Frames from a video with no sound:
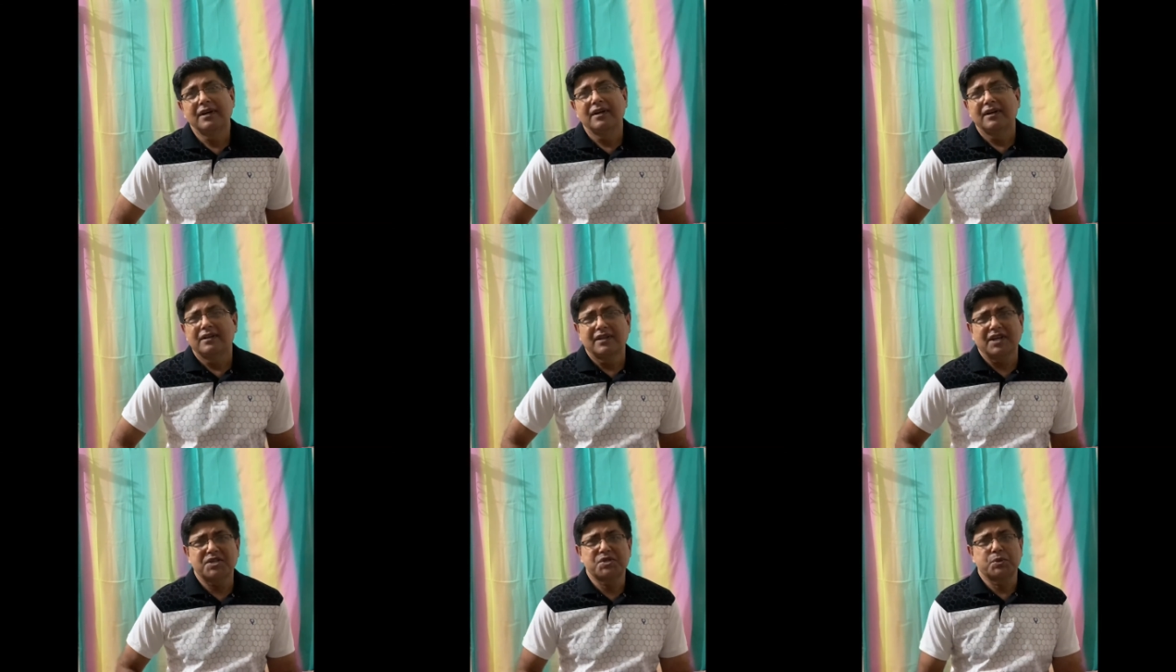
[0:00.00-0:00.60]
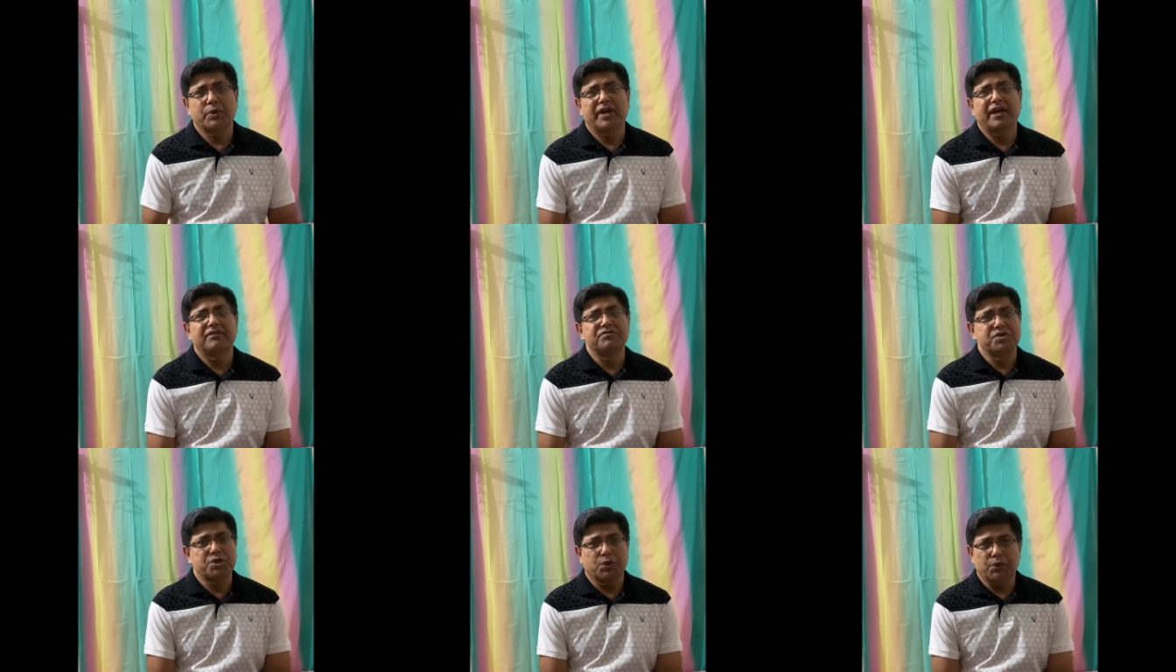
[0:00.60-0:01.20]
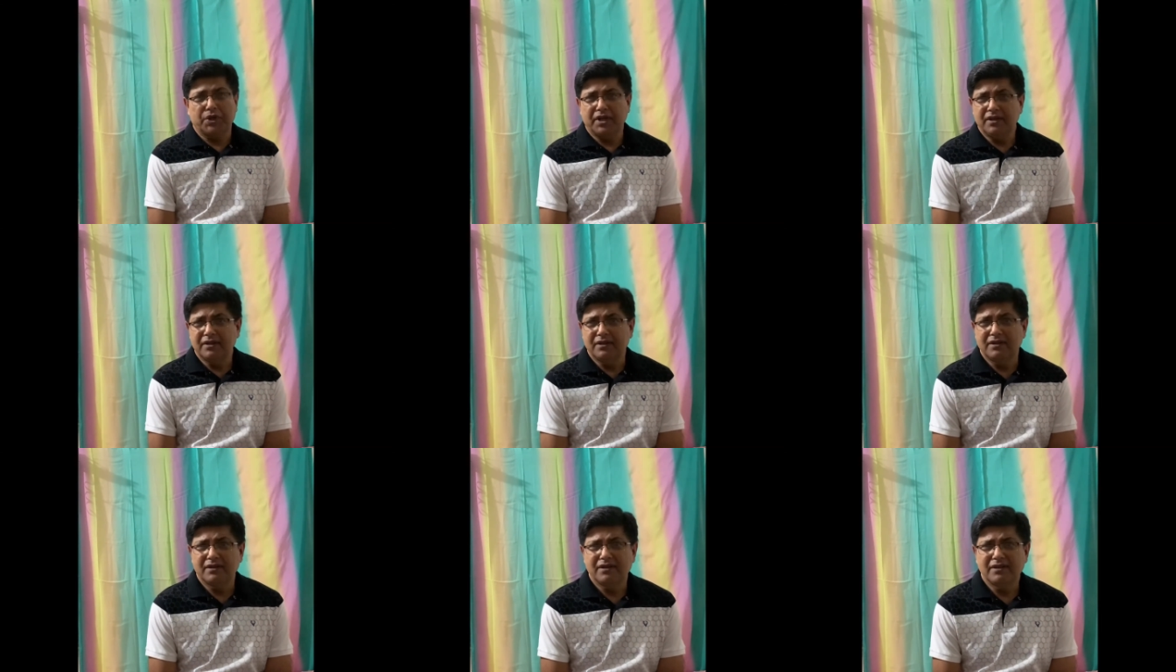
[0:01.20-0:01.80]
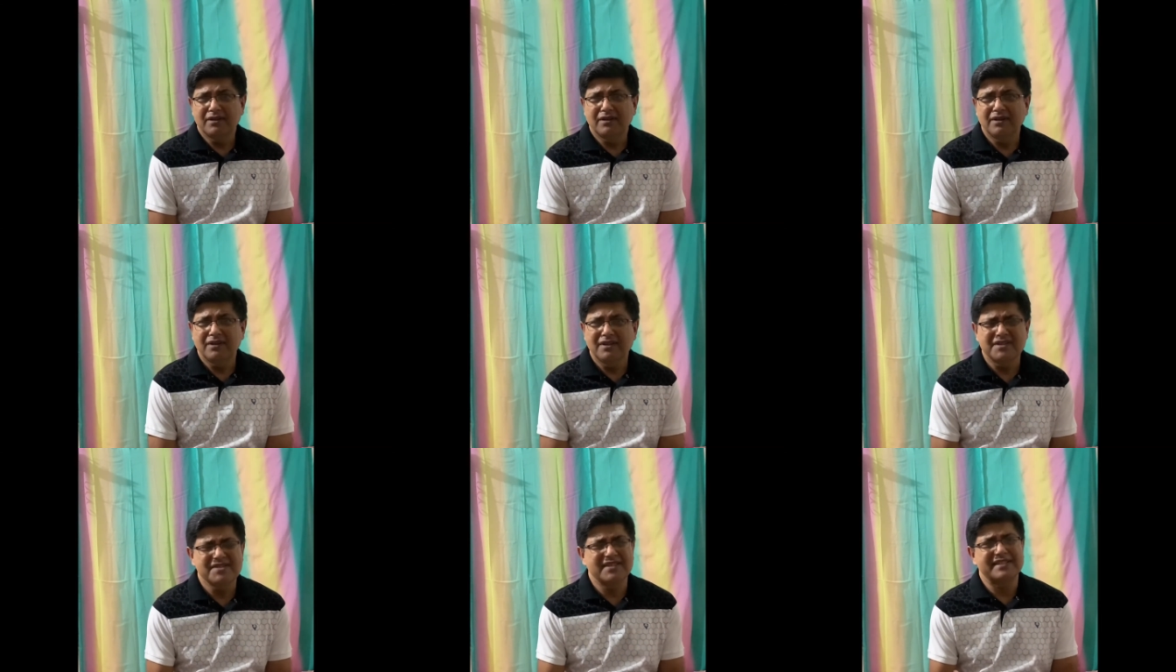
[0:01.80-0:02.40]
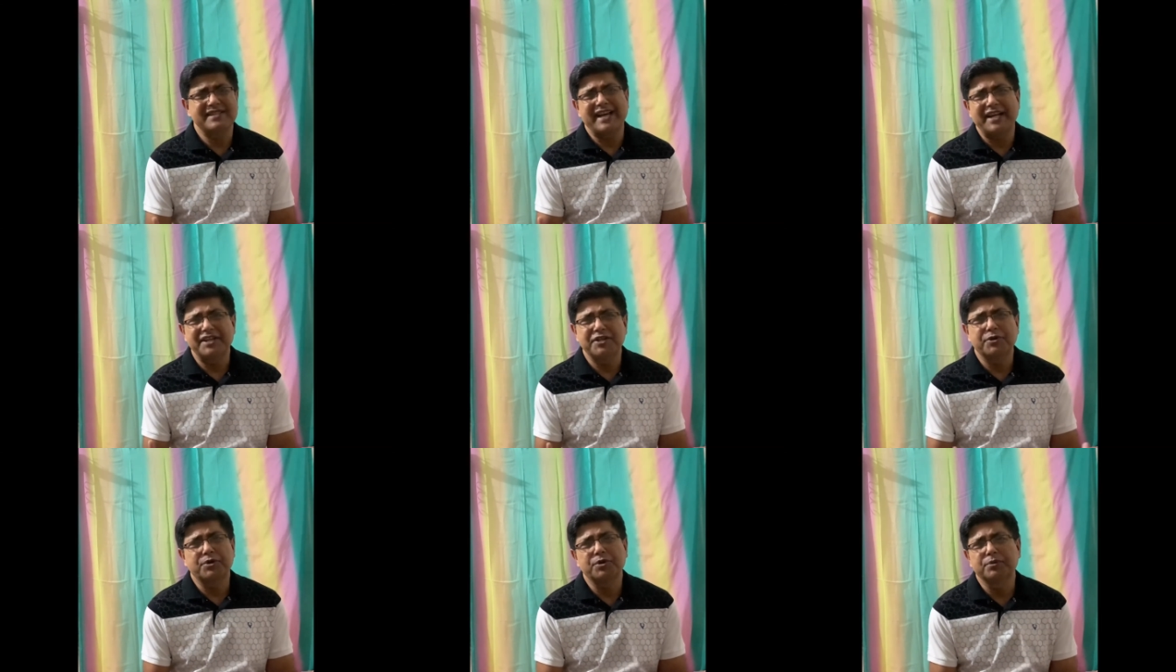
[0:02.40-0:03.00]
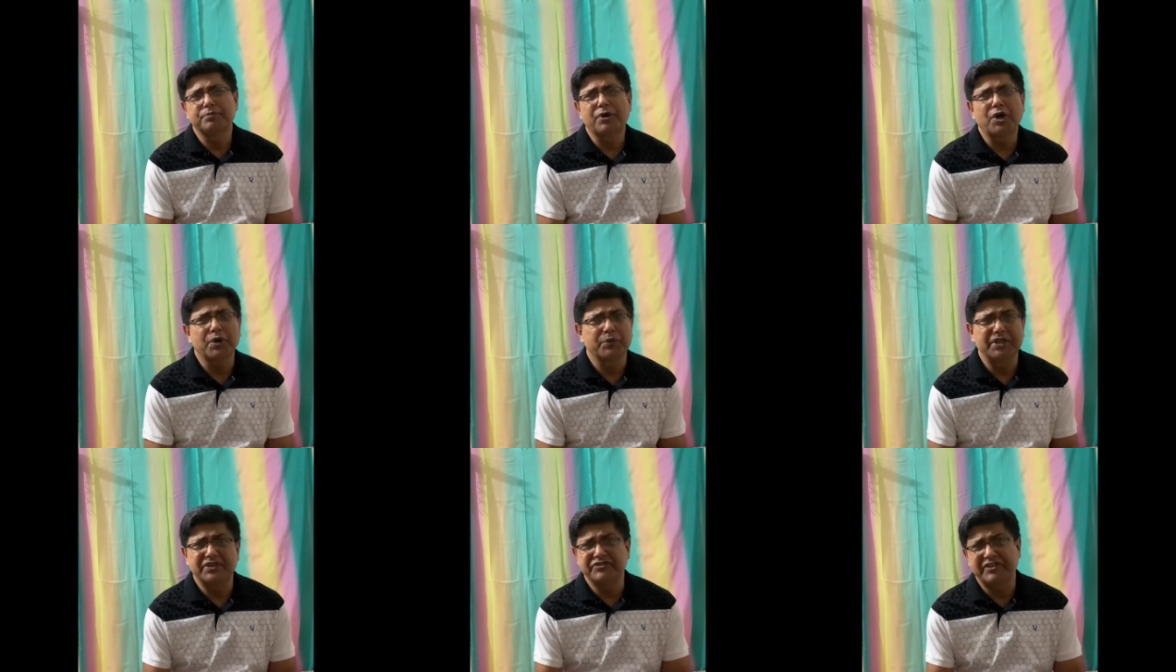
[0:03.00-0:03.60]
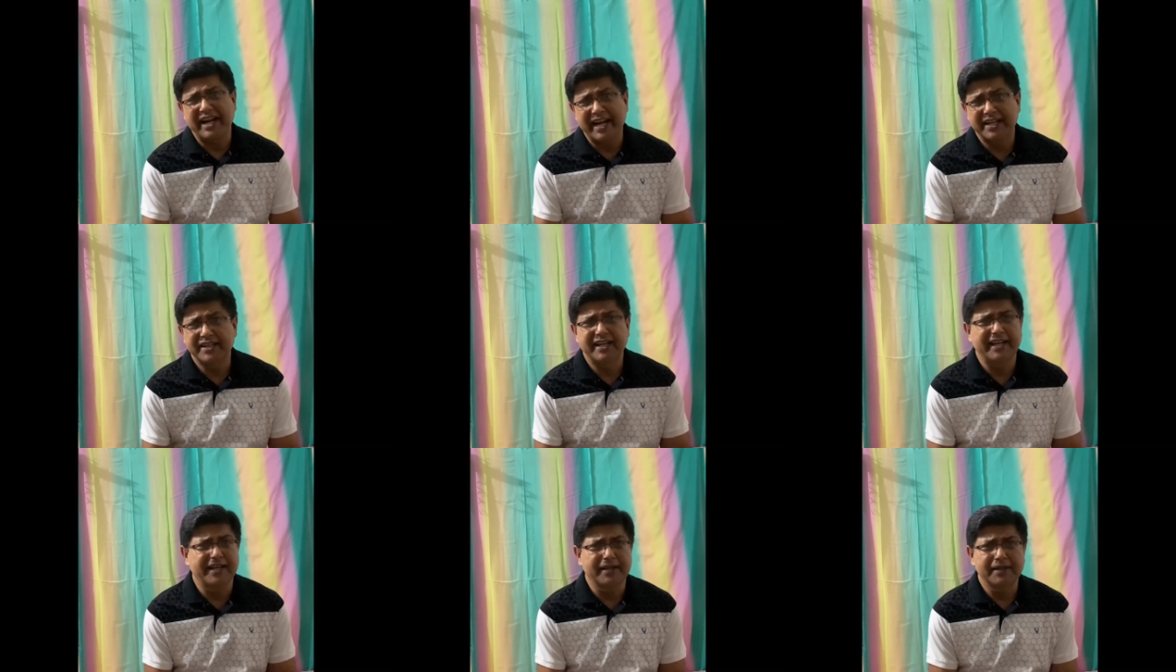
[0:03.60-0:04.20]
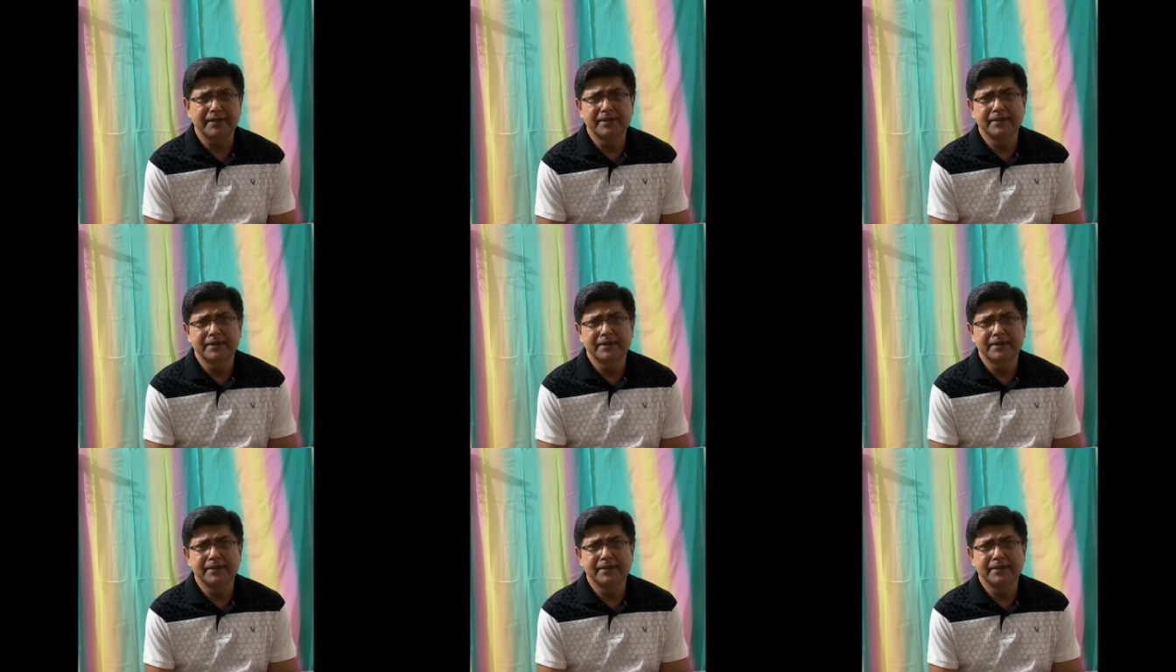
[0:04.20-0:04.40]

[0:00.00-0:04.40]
Next, we have Johnny. He's a 10-year-old boy with red hair,